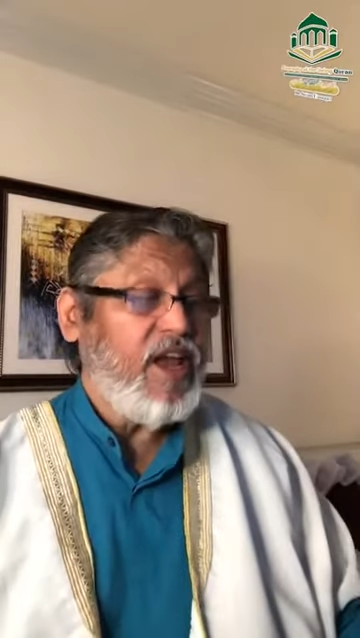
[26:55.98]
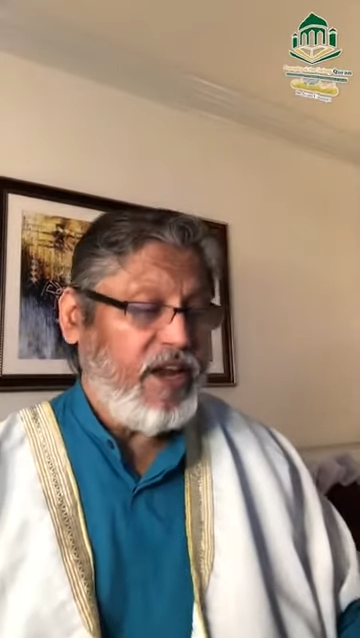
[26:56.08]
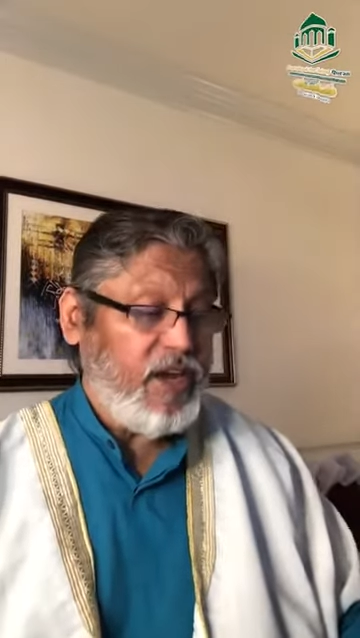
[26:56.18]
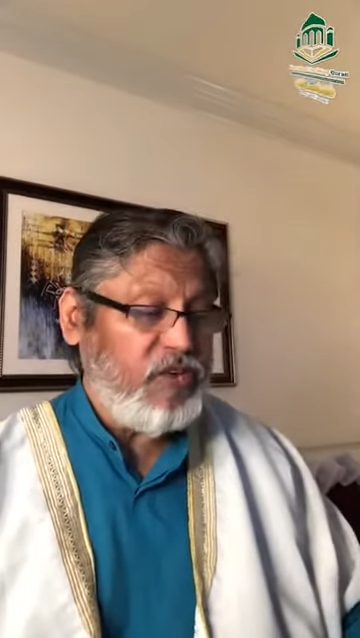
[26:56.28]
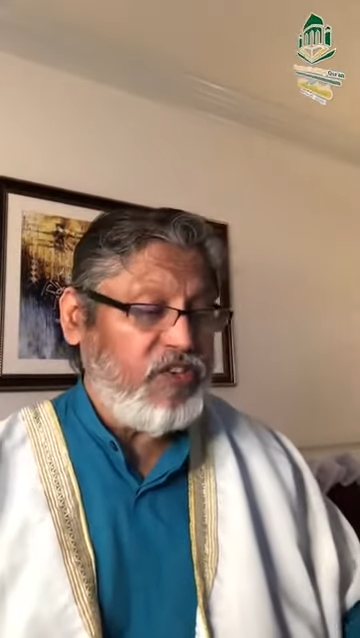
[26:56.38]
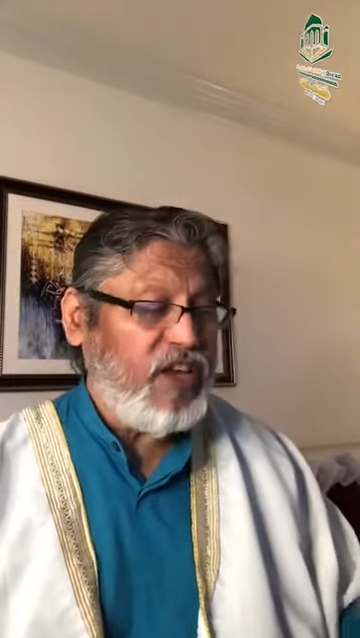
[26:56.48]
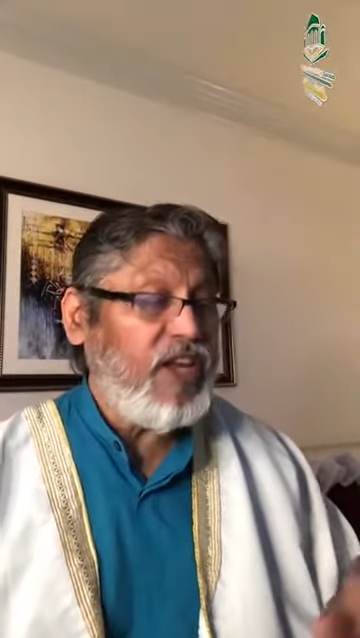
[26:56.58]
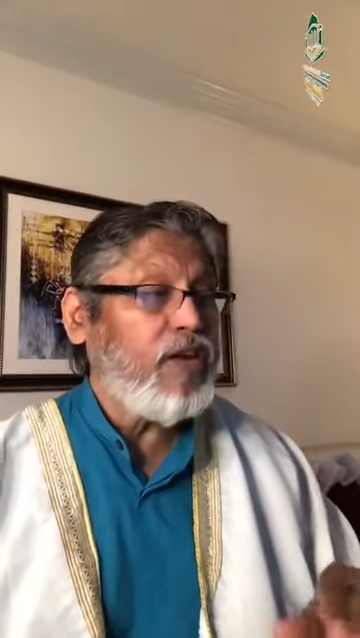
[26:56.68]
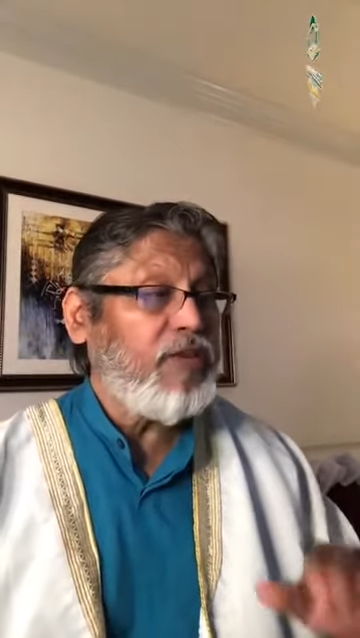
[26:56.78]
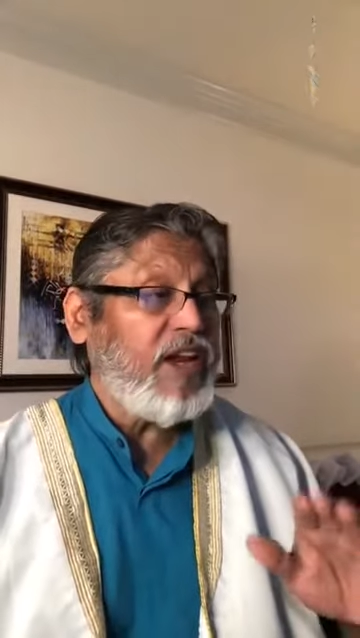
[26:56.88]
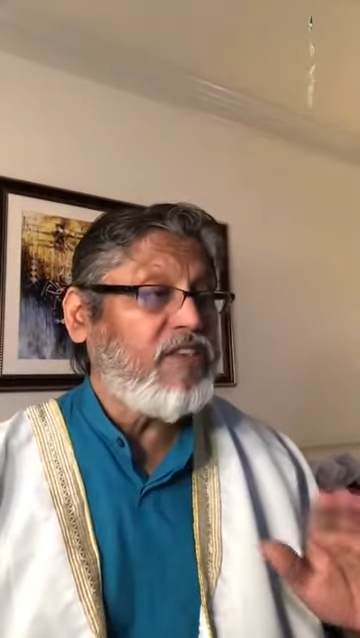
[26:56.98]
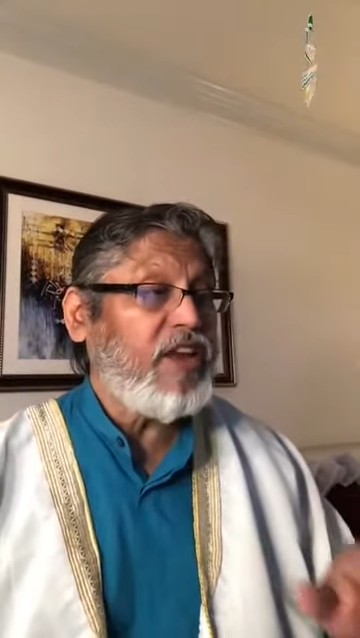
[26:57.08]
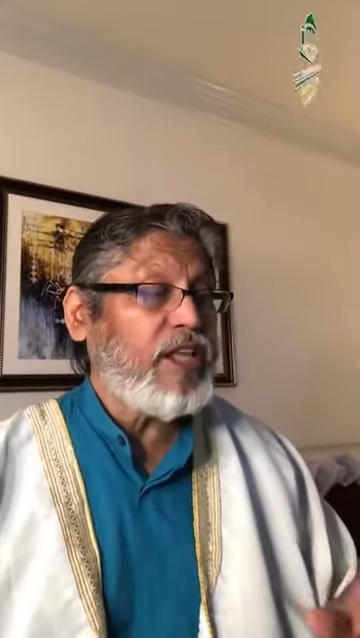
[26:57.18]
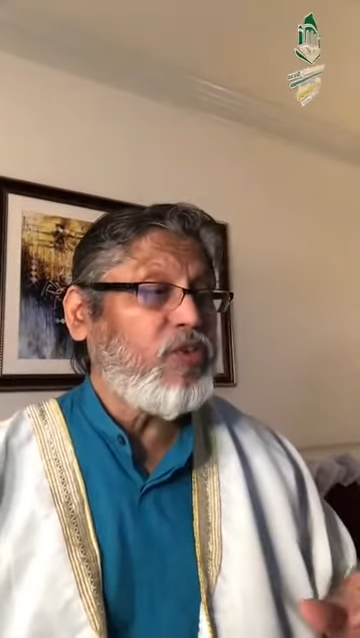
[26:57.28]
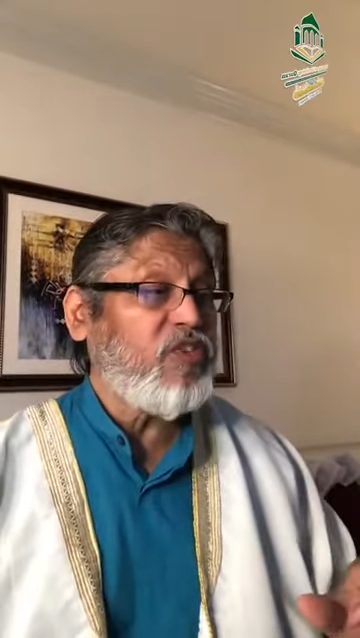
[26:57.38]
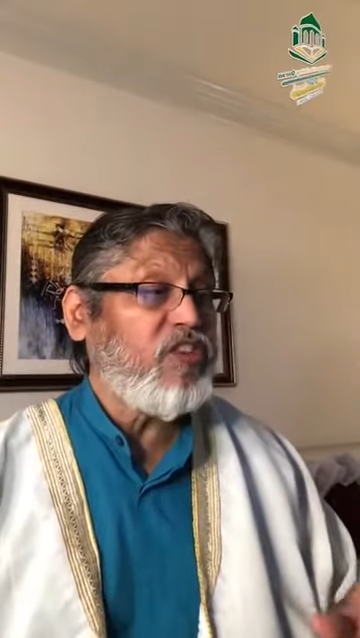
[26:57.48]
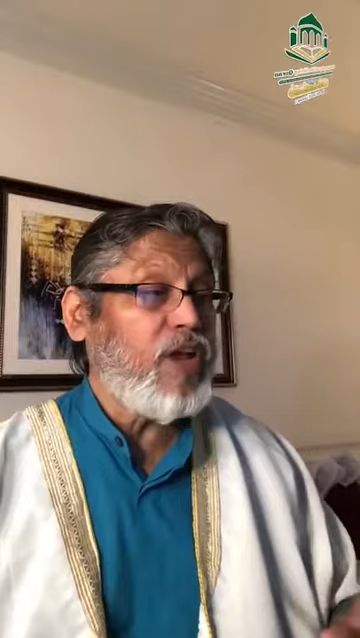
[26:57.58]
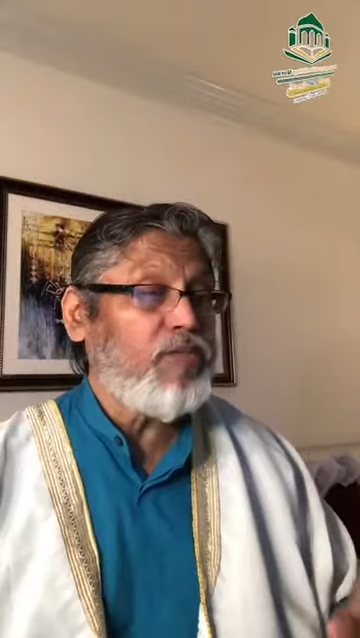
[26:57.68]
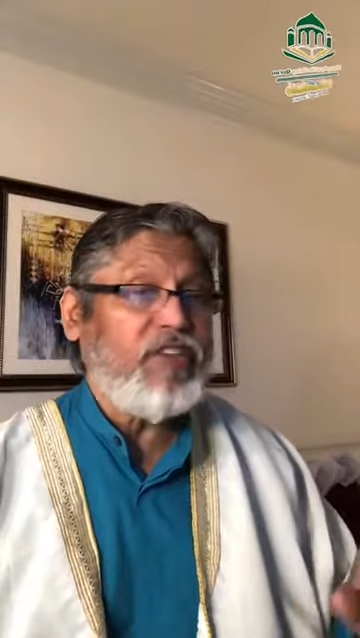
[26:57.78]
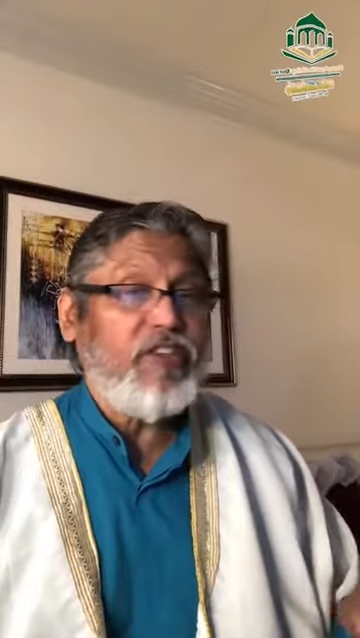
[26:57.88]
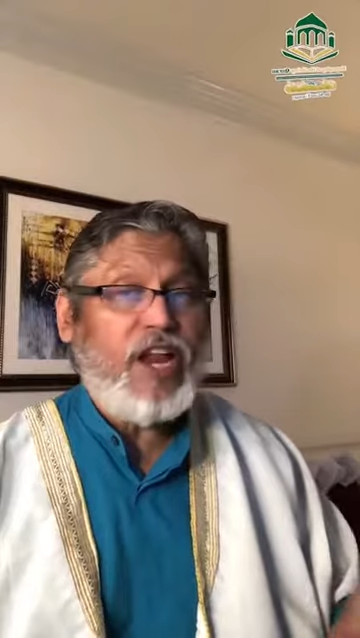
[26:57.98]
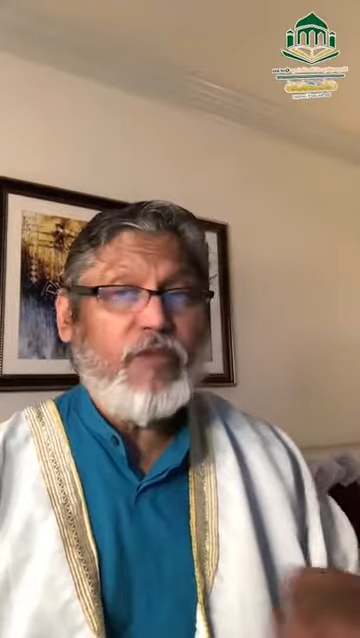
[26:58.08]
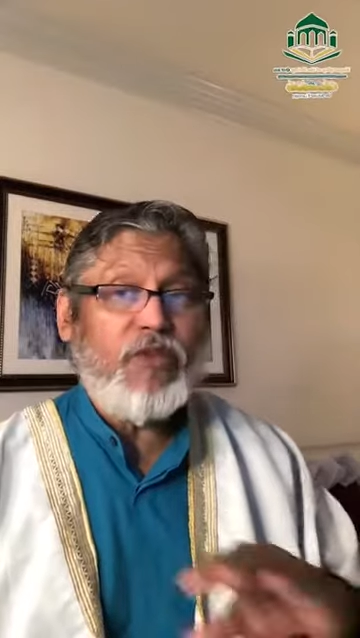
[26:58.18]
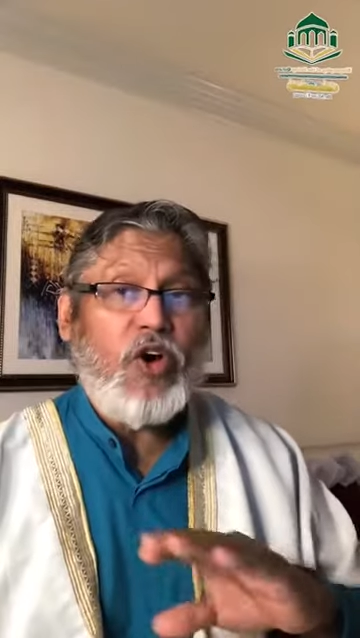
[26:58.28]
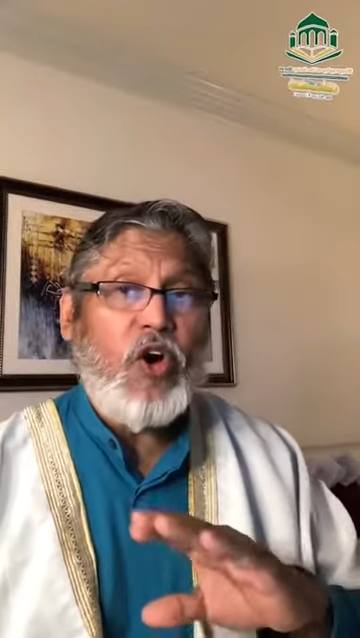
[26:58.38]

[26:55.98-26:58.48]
Now you see Nabi Wasallam described